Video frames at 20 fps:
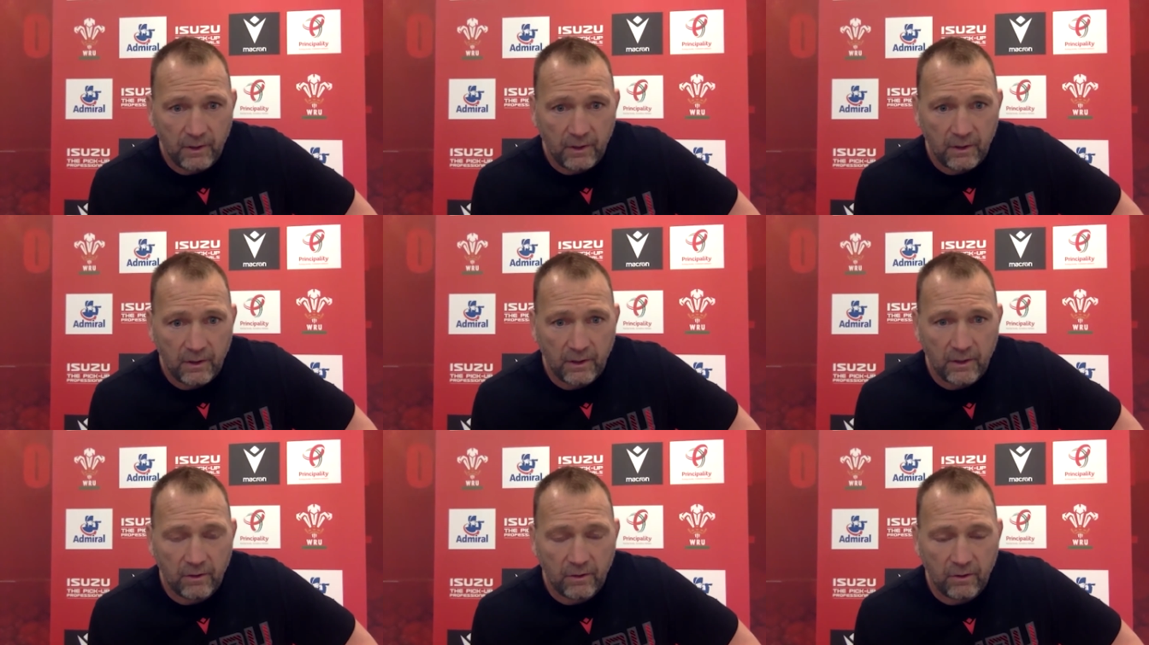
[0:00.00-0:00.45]

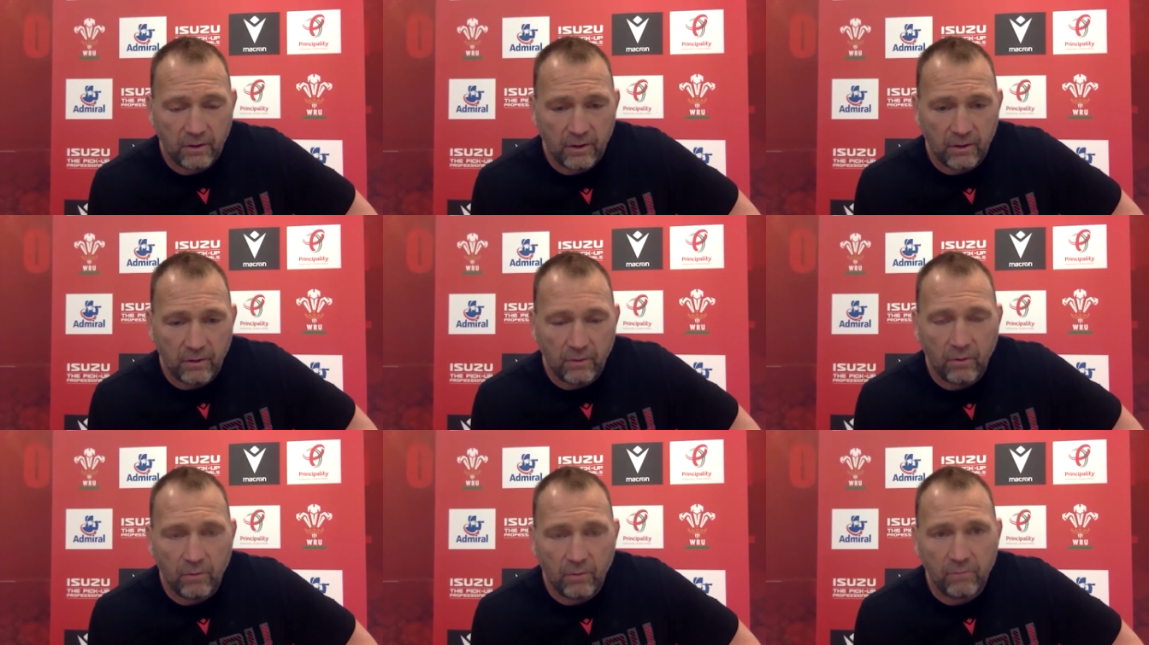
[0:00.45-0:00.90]
like you
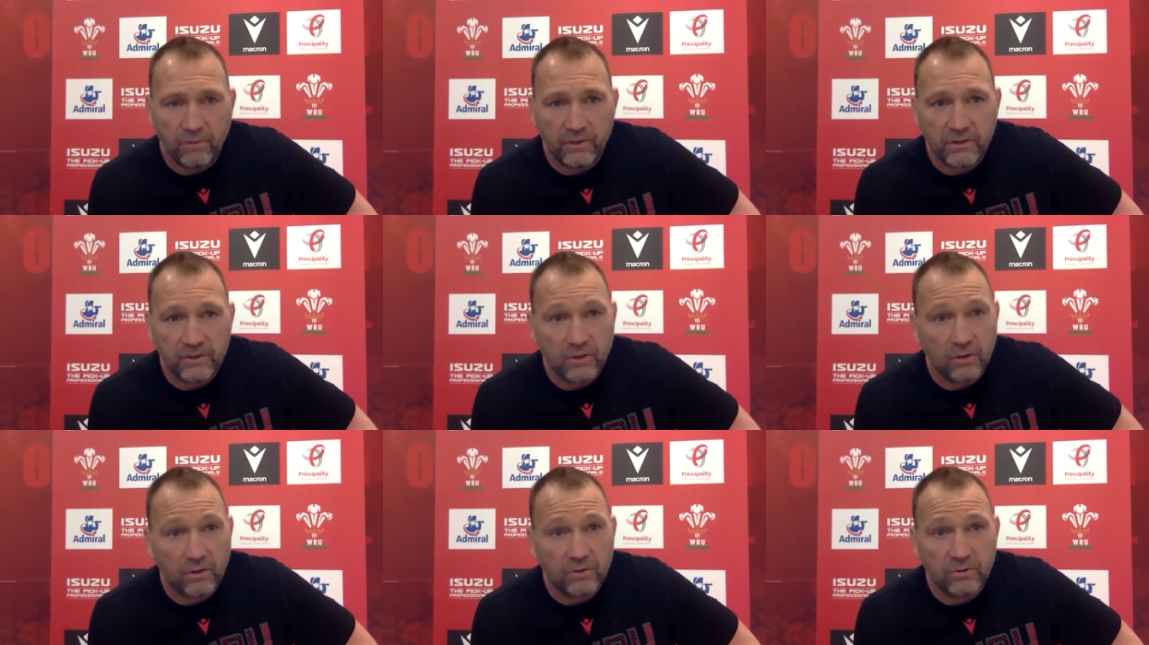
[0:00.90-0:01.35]
know, hopefully
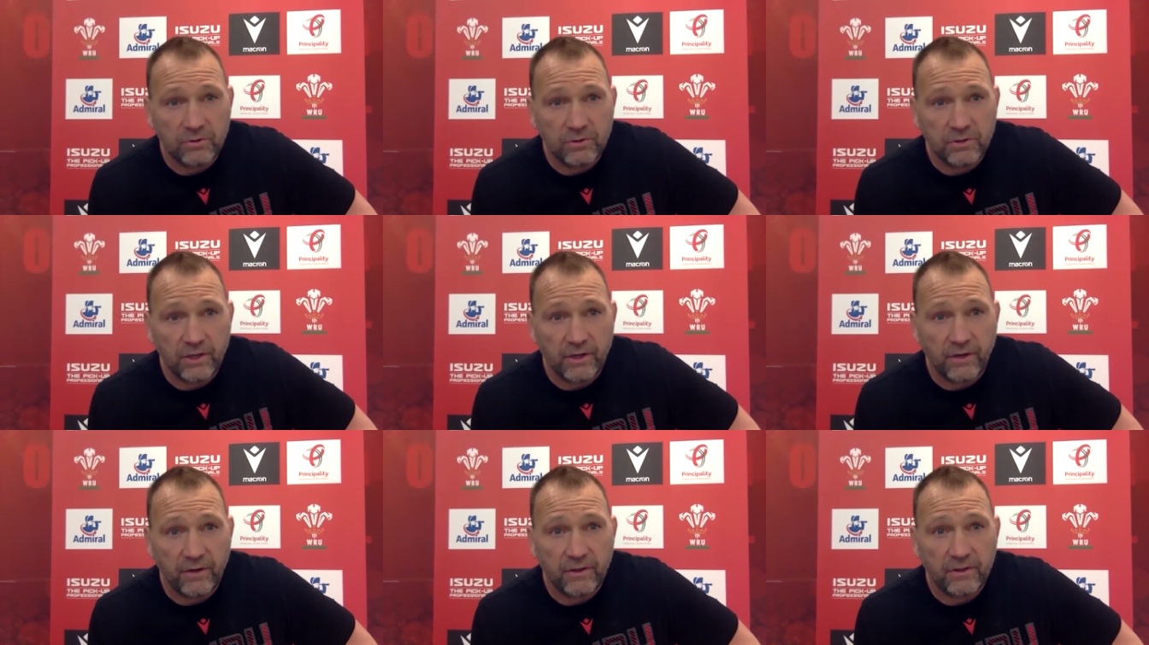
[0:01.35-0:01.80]
it's not too
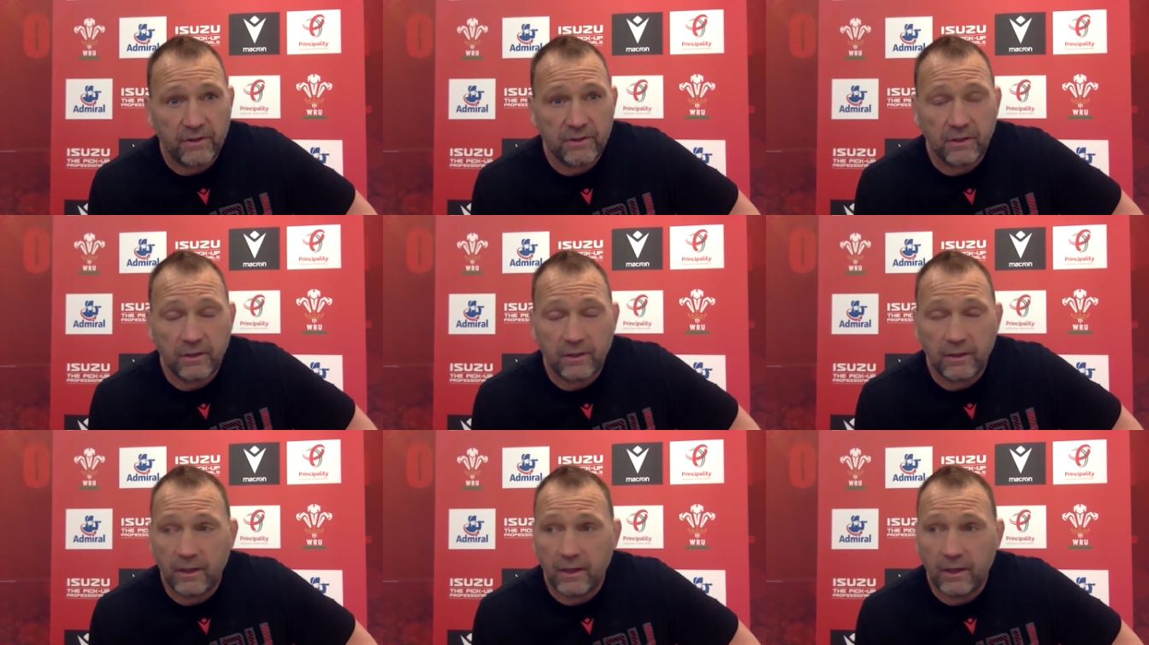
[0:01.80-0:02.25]
serious,
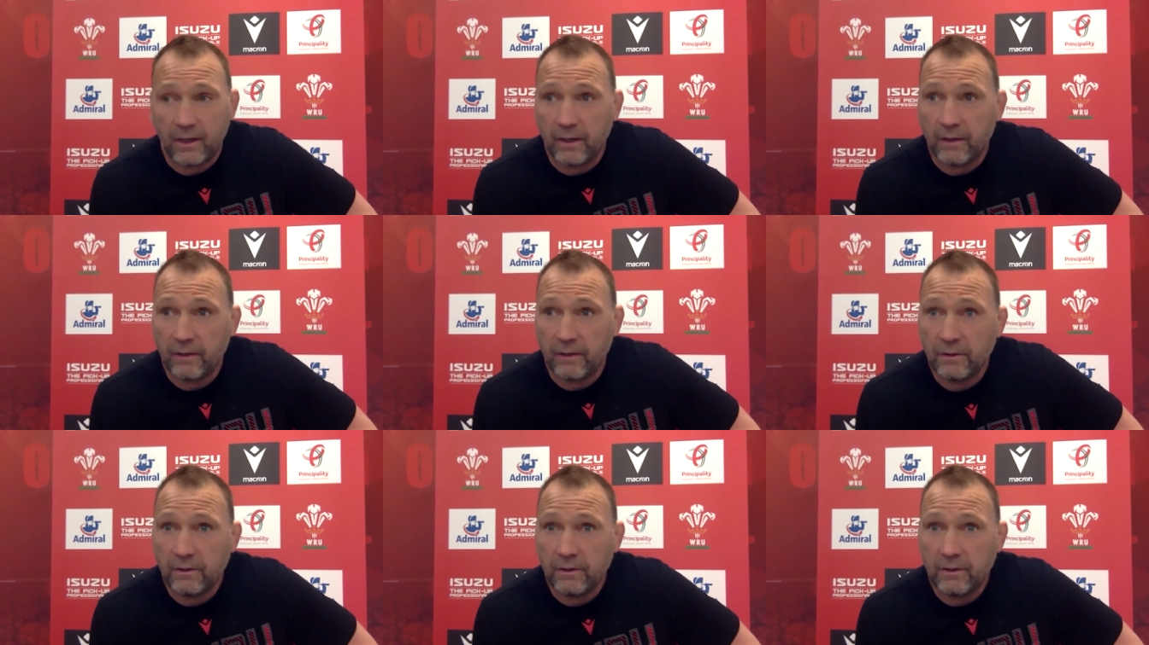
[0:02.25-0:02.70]
and uh,
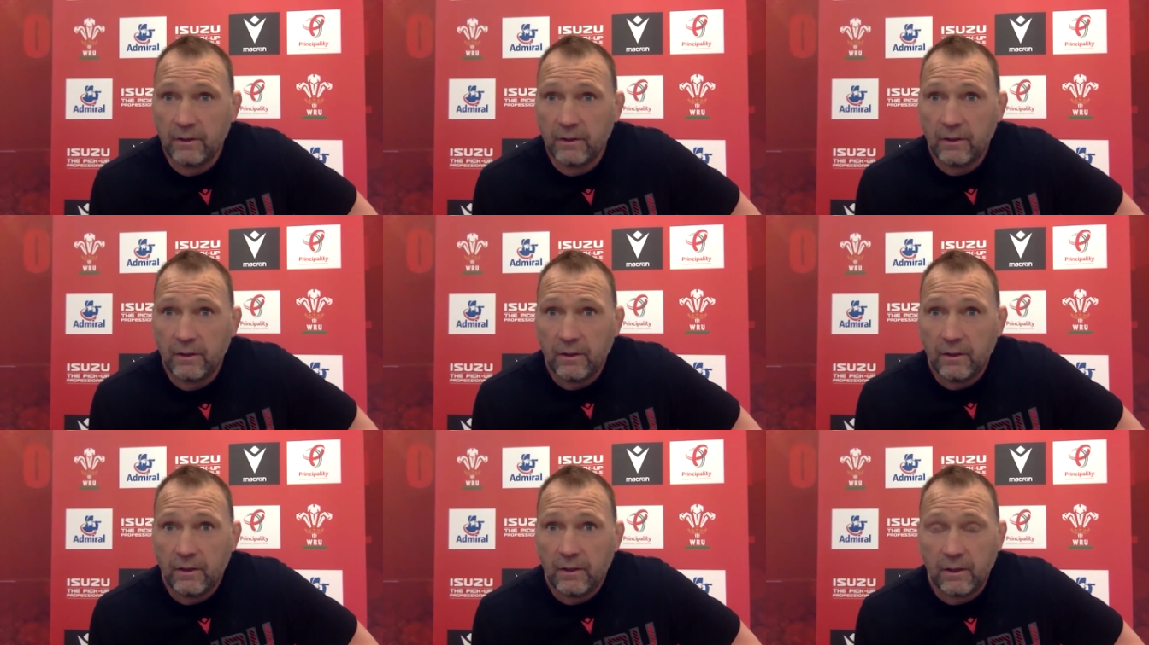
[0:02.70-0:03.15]

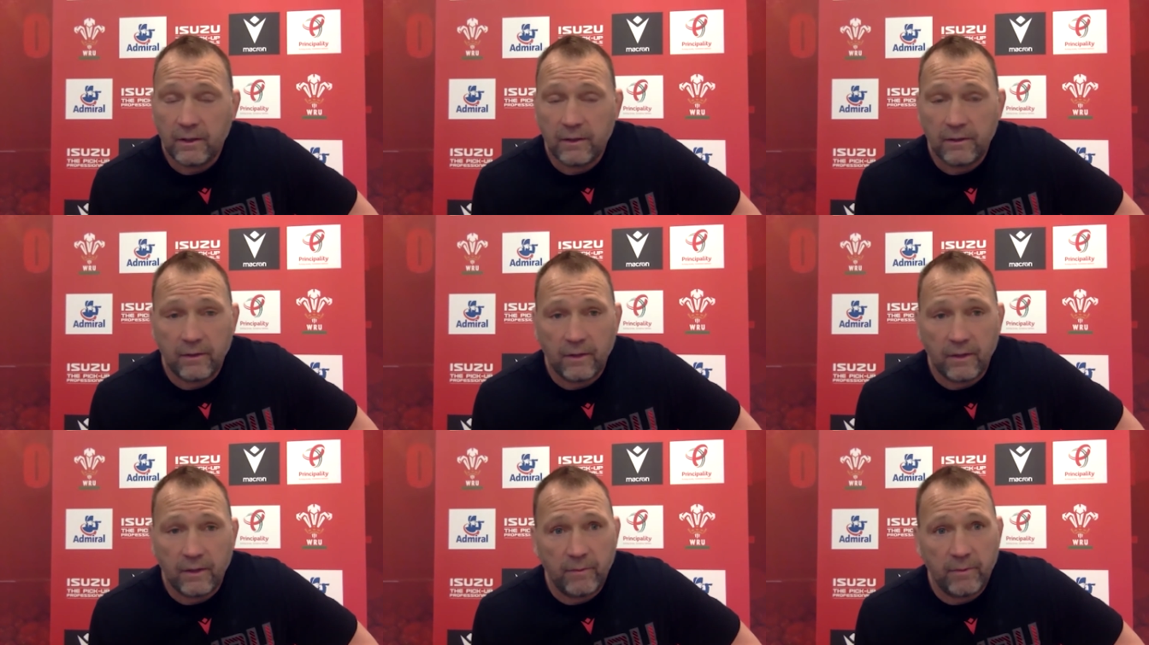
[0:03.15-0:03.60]

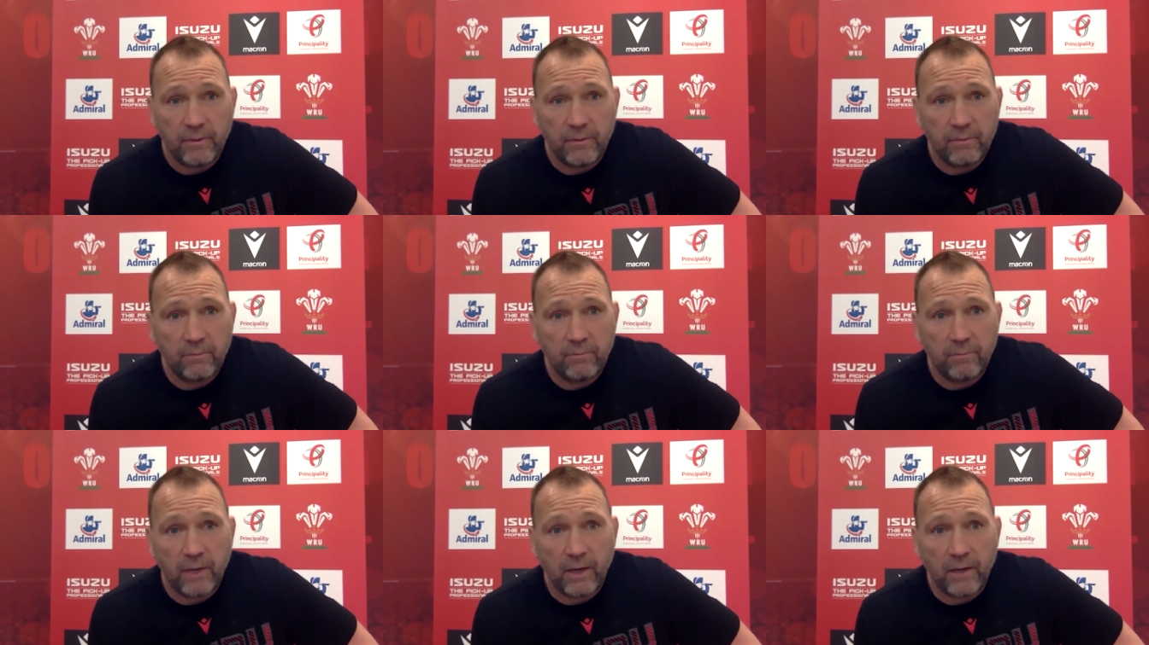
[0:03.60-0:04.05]
and and he'll be
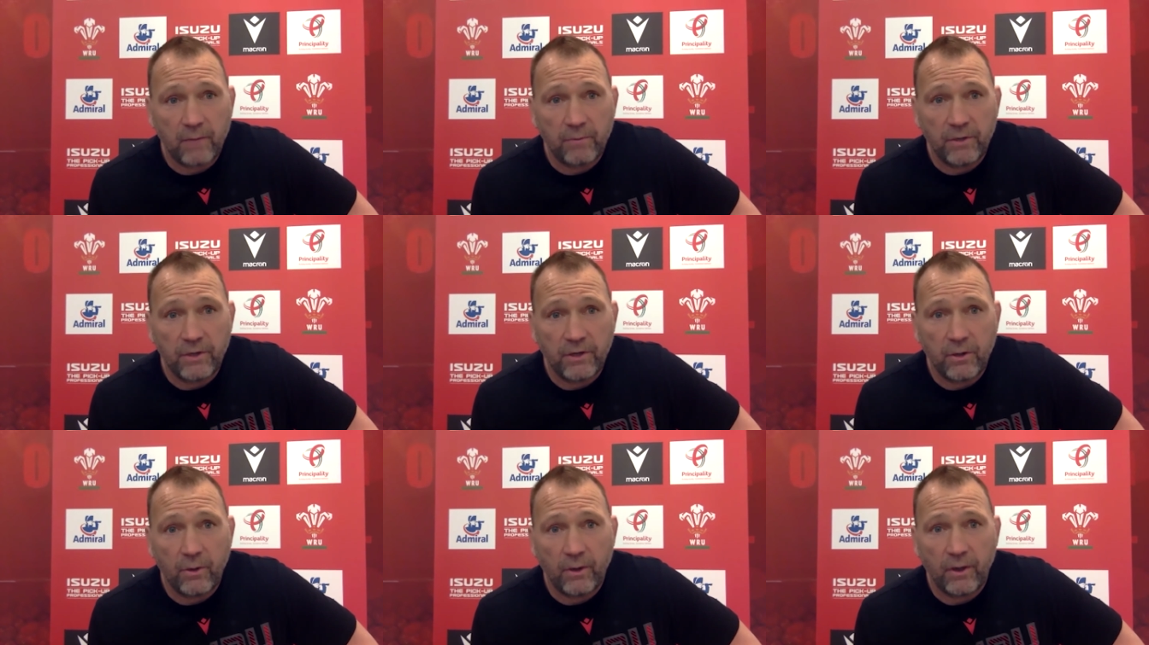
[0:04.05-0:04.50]
back
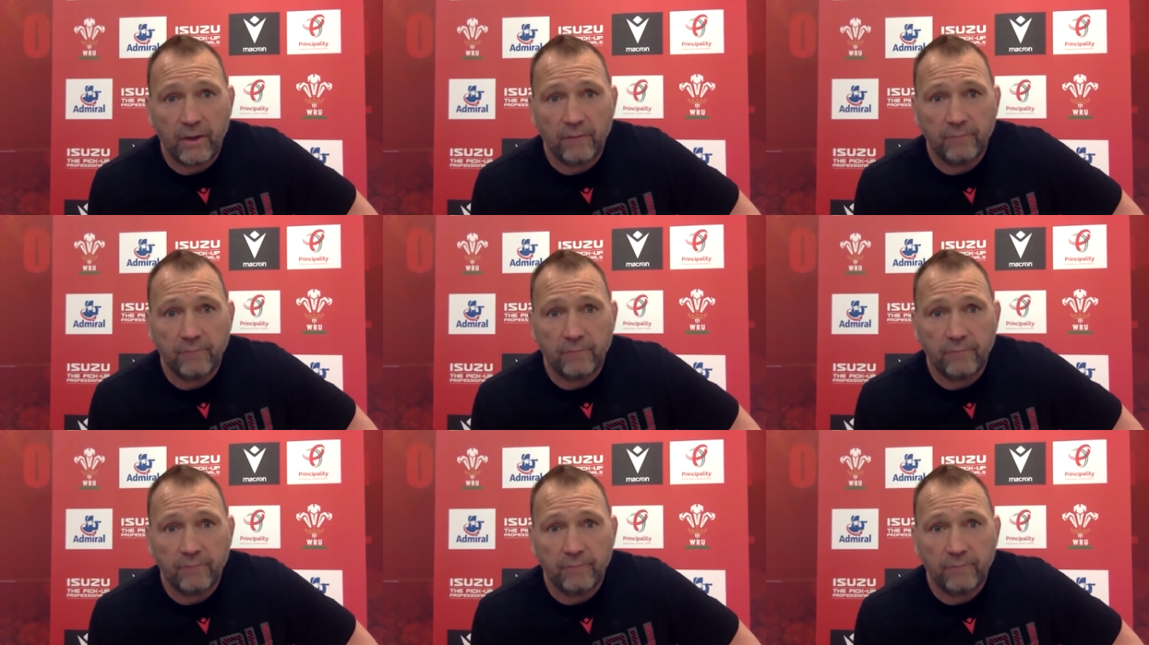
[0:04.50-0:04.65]
pretty quick.